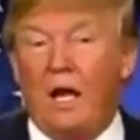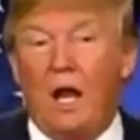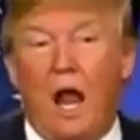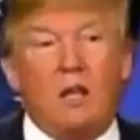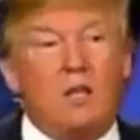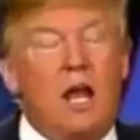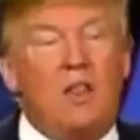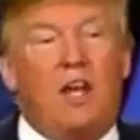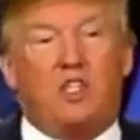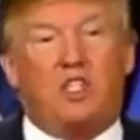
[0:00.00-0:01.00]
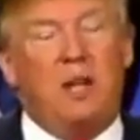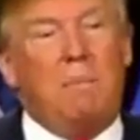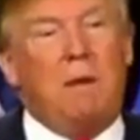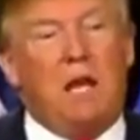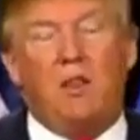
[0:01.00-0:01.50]
And they see
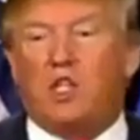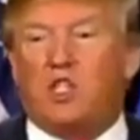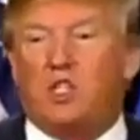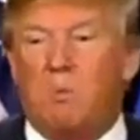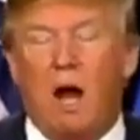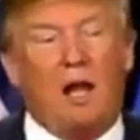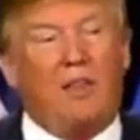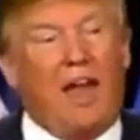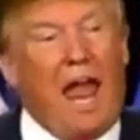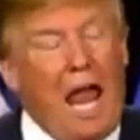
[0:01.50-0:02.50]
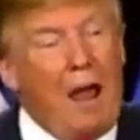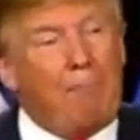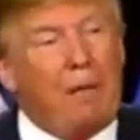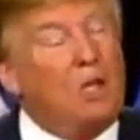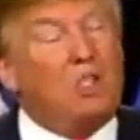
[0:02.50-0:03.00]
me and they smile, they're happy.
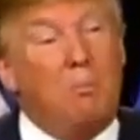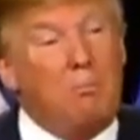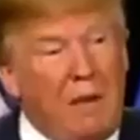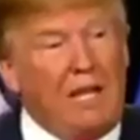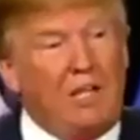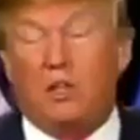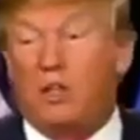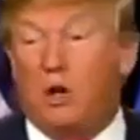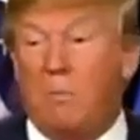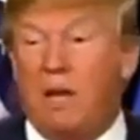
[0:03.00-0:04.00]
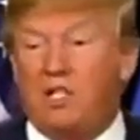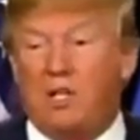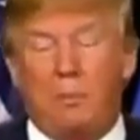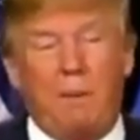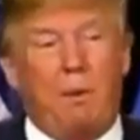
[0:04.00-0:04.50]
It's amazing. They're amazing
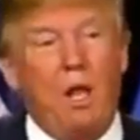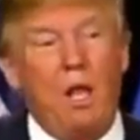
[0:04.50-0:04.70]
people.